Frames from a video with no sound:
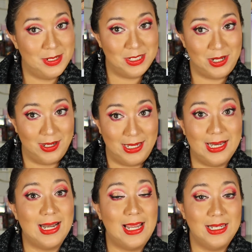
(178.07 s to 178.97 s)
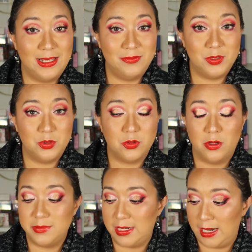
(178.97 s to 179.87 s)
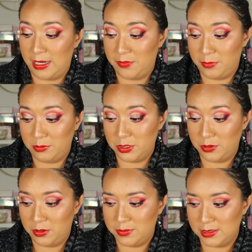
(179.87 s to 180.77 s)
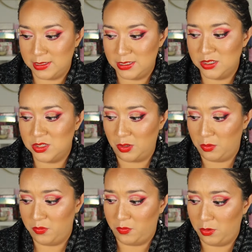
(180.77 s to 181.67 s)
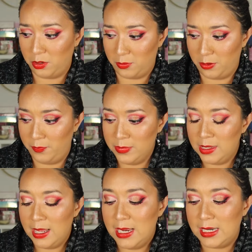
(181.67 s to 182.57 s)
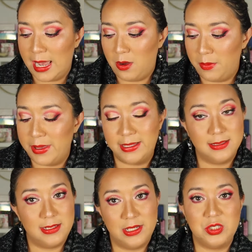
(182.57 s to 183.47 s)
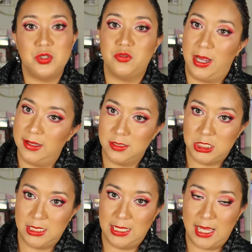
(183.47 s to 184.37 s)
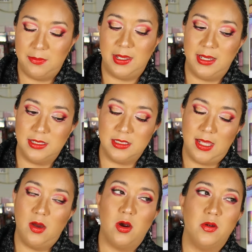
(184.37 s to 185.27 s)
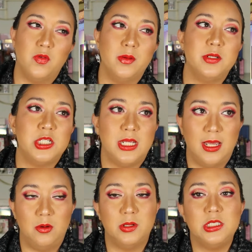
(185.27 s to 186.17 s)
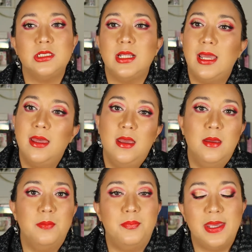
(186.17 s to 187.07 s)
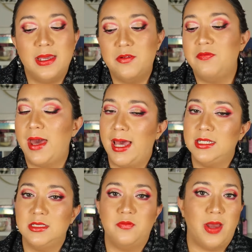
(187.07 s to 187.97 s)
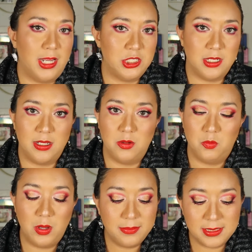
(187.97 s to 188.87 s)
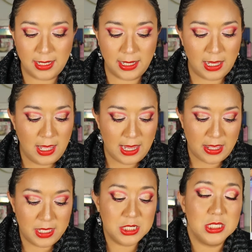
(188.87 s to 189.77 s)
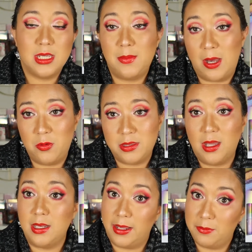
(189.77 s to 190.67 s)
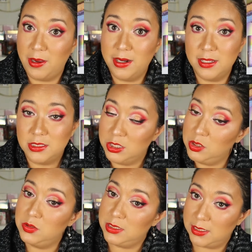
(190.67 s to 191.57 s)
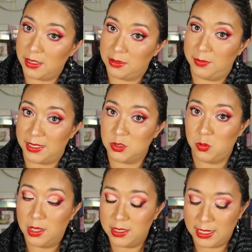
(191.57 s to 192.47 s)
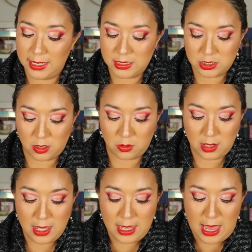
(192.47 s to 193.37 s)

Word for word: Shocking. And I love dual chromes and I love multi-chromes, and this is so affordable. Now, I'm hesitant to try out She Glam because they are from Shein, which is a big fast fashion website, and they just come out with a lot of products, usually not the best quality. So